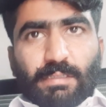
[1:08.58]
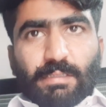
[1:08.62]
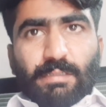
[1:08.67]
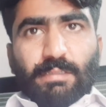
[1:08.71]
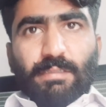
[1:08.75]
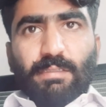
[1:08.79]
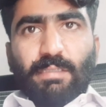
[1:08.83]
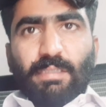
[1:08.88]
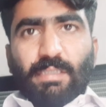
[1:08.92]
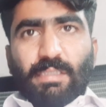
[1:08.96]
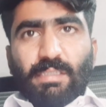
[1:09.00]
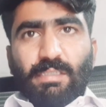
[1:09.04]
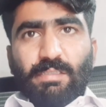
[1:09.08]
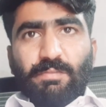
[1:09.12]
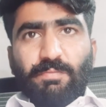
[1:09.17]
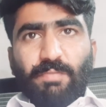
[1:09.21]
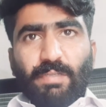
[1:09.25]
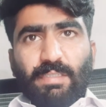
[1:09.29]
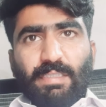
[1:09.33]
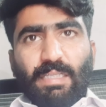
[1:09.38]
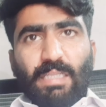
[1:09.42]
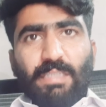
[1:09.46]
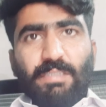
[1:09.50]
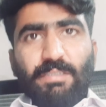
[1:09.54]
These
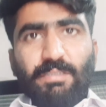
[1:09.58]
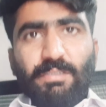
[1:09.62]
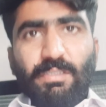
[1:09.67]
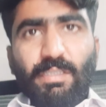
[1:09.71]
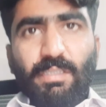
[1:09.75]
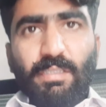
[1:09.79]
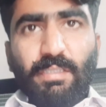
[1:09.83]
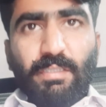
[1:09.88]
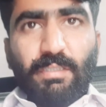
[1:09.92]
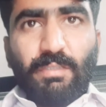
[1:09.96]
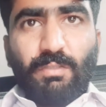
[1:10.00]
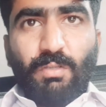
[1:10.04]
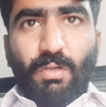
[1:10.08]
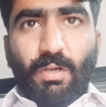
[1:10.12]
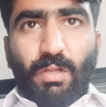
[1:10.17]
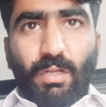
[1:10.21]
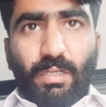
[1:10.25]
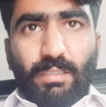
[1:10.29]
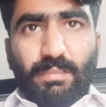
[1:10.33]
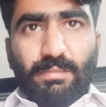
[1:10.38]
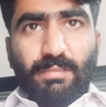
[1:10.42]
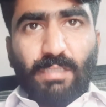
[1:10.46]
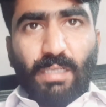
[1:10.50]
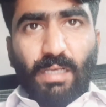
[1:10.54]
financial
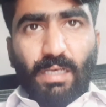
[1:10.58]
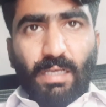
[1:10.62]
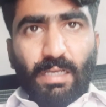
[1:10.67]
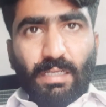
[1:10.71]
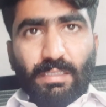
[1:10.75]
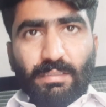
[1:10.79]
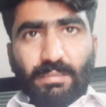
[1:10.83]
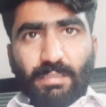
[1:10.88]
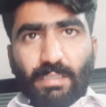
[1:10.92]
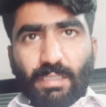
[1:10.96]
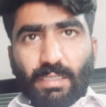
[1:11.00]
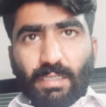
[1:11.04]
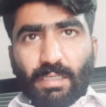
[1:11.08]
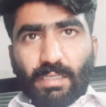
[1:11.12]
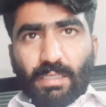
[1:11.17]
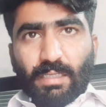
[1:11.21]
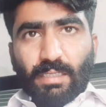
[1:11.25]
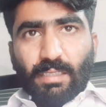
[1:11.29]
records are the